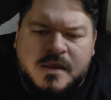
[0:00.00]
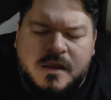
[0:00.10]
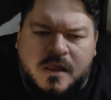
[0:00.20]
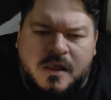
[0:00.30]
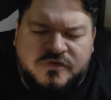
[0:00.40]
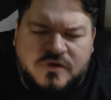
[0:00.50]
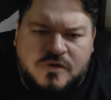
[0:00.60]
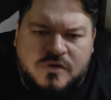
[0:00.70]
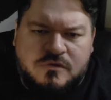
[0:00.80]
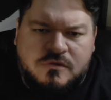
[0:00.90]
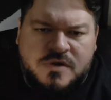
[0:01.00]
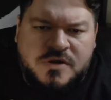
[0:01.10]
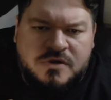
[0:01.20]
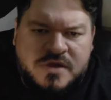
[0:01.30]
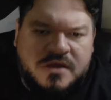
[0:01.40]
Also, we're
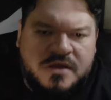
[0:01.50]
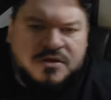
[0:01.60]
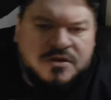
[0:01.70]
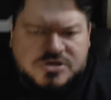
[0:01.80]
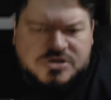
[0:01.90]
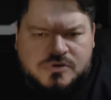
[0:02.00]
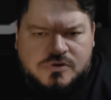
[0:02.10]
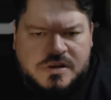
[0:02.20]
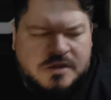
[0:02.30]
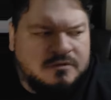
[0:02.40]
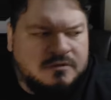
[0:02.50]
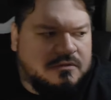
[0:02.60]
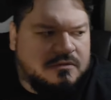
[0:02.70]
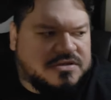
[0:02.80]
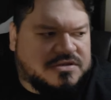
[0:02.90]
doing a story.
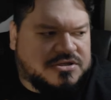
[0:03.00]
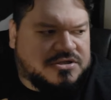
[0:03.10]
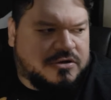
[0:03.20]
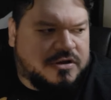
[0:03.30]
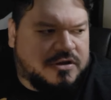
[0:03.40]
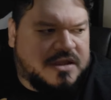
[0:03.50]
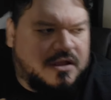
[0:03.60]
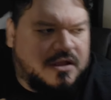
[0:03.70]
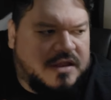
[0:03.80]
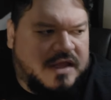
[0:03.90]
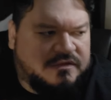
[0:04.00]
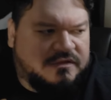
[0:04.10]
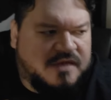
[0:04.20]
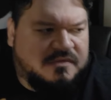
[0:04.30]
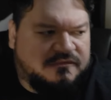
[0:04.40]
What's the show going to be called? Not
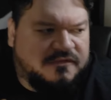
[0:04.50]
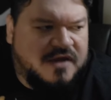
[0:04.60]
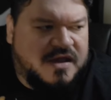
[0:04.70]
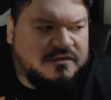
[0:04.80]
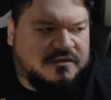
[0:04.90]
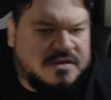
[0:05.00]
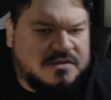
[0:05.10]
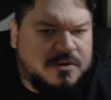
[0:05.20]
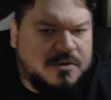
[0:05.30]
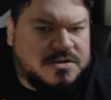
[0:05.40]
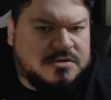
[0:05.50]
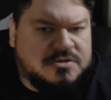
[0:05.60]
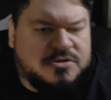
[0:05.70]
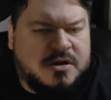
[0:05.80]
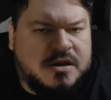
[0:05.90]
this coming Friday. It's going to be part 2
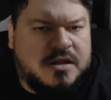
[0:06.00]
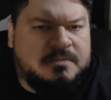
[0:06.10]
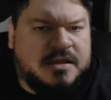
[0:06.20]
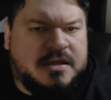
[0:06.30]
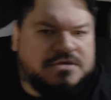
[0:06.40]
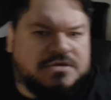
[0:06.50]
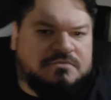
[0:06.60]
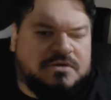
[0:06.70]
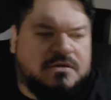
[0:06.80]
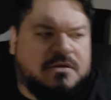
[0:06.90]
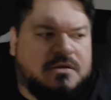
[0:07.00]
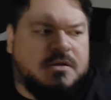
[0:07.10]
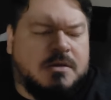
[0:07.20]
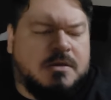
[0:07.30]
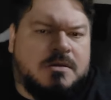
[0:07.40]
with Trey, my cousin, but
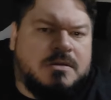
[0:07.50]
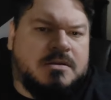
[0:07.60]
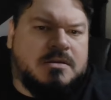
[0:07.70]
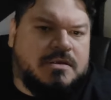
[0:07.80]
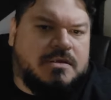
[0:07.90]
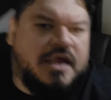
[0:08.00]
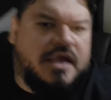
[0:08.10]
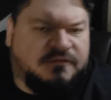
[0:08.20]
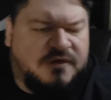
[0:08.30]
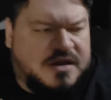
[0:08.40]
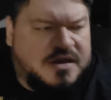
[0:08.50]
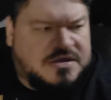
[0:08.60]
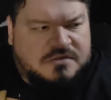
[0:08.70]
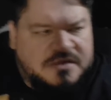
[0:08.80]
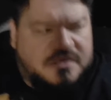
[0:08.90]
the next Friday is
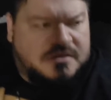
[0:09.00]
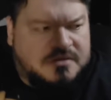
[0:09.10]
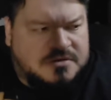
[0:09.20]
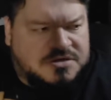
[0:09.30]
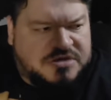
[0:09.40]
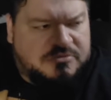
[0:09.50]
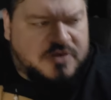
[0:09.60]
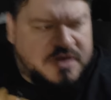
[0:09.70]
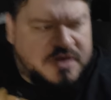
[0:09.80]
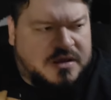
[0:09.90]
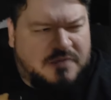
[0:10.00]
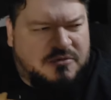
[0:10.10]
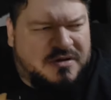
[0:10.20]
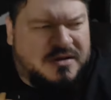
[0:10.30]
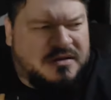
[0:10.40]
going to be Shimmering,
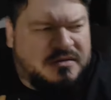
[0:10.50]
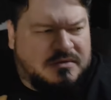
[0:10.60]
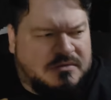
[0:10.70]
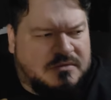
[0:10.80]
Glimmering.